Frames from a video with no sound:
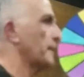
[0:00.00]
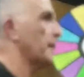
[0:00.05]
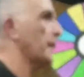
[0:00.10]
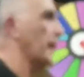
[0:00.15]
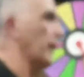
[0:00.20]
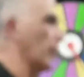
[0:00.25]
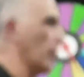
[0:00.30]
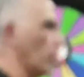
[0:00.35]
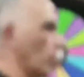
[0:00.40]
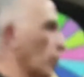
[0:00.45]

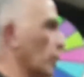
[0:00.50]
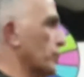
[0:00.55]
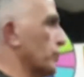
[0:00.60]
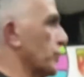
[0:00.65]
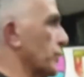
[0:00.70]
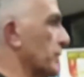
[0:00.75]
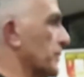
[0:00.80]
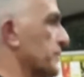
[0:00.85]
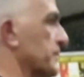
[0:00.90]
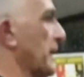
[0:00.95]
and I want you
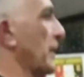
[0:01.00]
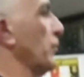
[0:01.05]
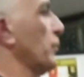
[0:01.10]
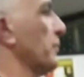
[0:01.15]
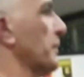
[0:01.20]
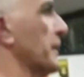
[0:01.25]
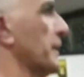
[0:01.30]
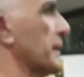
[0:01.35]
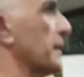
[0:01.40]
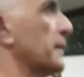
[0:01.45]
to tell
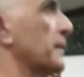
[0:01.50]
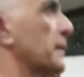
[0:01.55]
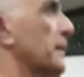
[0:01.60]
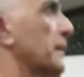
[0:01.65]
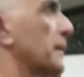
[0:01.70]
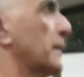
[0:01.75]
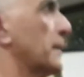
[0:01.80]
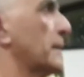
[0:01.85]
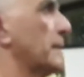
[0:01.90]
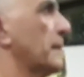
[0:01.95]
me
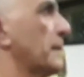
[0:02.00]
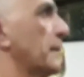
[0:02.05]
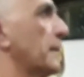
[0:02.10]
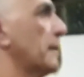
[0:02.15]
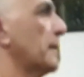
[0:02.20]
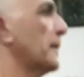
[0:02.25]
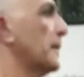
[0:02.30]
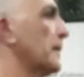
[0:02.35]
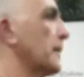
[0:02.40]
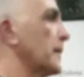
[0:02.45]

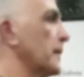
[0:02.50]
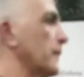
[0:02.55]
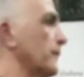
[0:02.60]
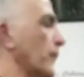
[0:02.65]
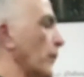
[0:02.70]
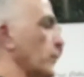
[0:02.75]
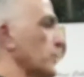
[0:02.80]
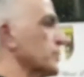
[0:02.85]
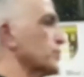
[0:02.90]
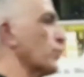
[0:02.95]

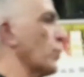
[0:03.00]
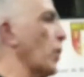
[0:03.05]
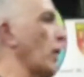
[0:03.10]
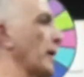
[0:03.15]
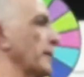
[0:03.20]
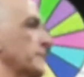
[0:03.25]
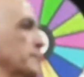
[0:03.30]
it was right.